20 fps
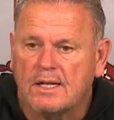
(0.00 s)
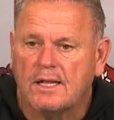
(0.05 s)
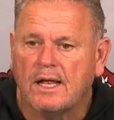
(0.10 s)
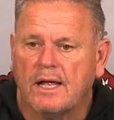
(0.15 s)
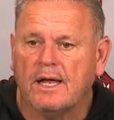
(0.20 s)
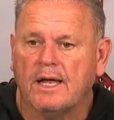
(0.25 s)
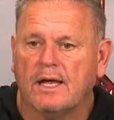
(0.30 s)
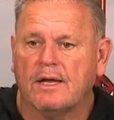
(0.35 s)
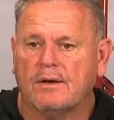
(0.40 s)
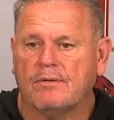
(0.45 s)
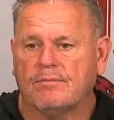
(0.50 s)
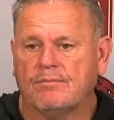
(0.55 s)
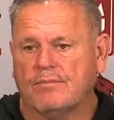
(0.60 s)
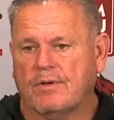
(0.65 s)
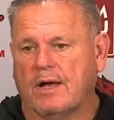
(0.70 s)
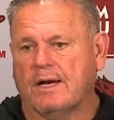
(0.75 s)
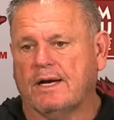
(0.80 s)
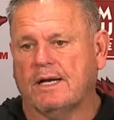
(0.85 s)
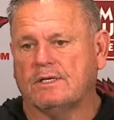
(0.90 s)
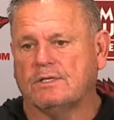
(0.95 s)
and
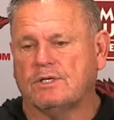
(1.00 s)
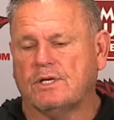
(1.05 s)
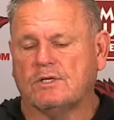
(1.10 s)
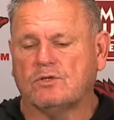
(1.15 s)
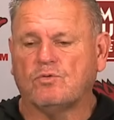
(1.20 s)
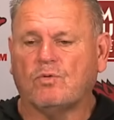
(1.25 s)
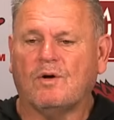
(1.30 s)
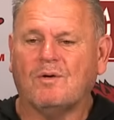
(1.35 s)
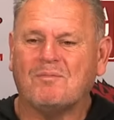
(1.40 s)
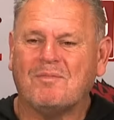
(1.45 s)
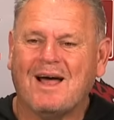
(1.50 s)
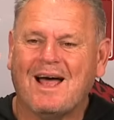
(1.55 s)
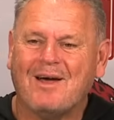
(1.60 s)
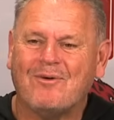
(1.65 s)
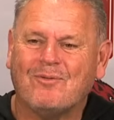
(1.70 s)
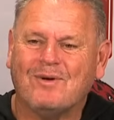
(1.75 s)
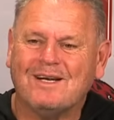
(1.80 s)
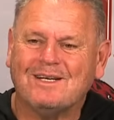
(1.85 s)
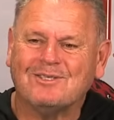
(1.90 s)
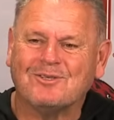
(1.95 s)
I guess that's what bye
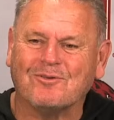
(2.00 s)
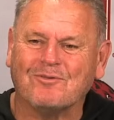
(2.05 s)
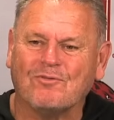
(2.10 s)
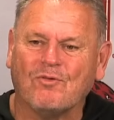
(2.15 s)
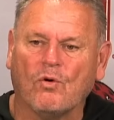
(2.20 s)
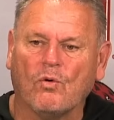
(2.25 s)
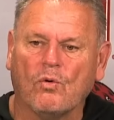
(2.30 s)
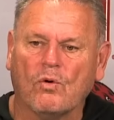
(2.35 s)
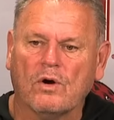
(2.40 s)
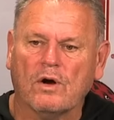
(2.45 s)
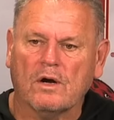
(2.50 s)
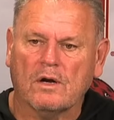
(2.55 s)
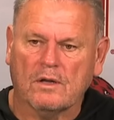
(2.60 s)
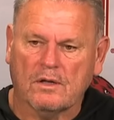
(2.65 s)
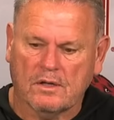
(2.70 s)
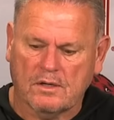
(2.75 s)
weeks are for.